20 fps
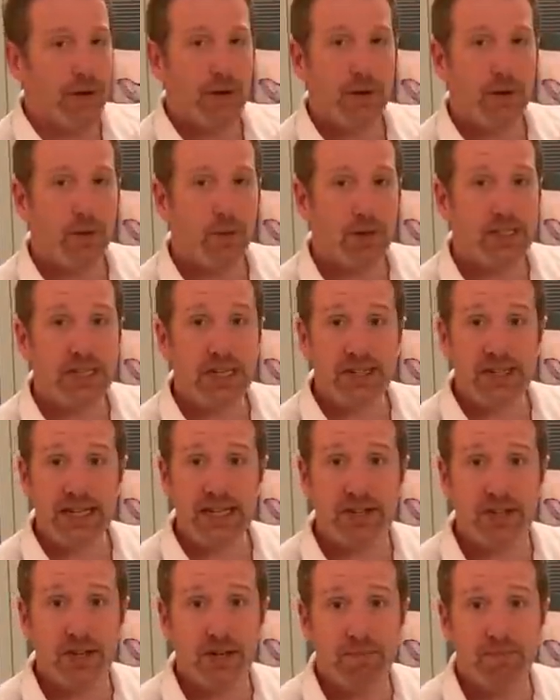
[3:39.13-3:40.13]
What is
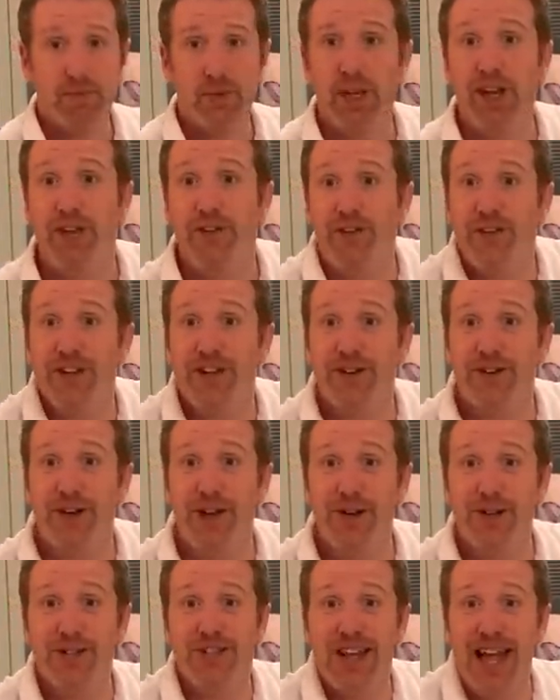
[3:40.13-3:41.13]
it? If you don't
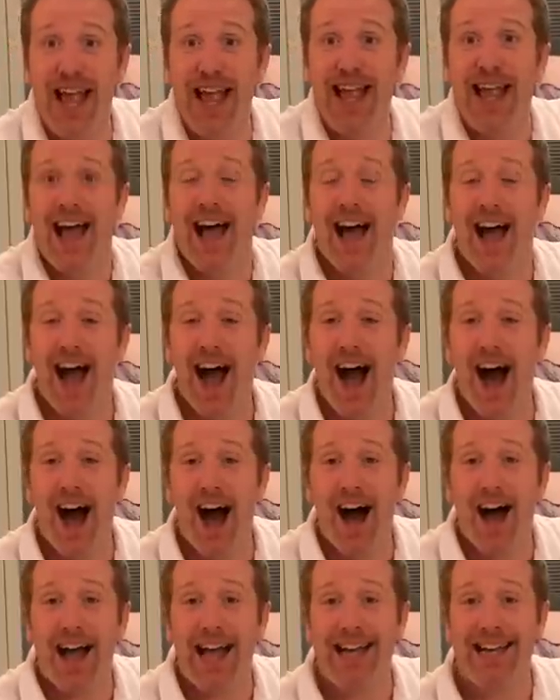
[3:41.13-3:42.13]
know, say,
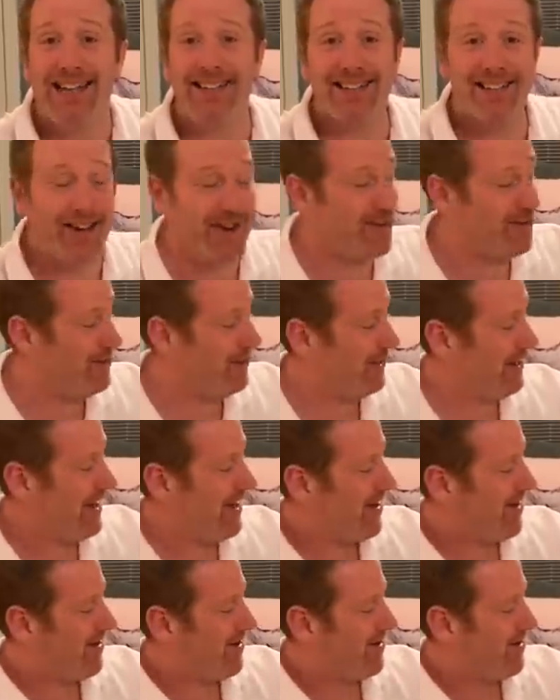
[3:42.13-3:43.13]
I don't
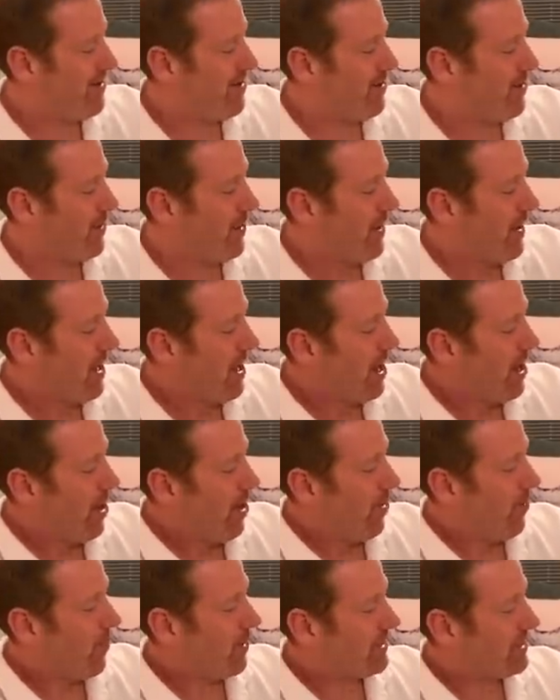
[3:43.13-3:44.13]
know.
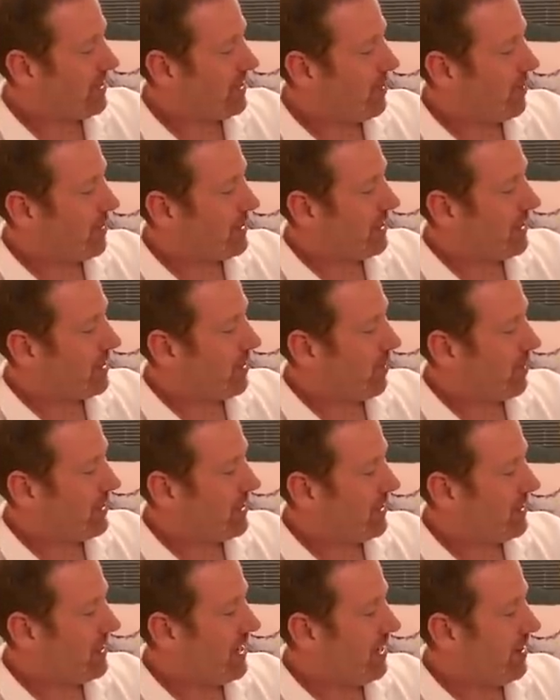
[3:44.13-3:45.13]
What is it, what is it, what
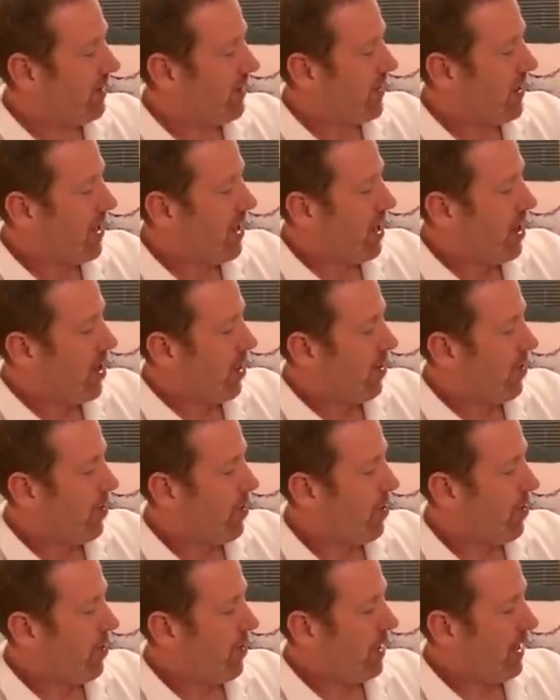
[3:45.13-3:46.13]
is it?
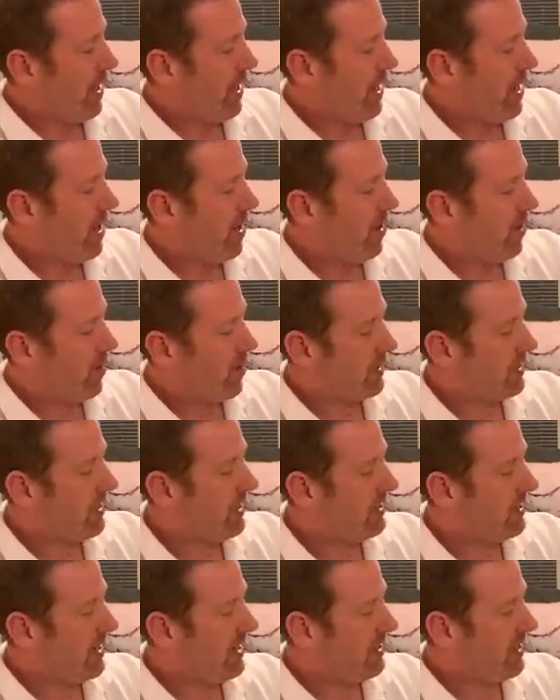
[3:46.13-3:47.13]
Oh, what
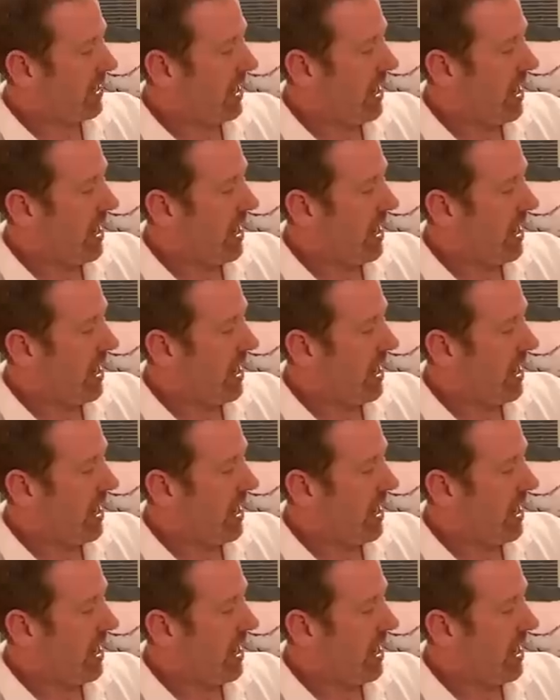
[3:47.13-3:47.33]
is it?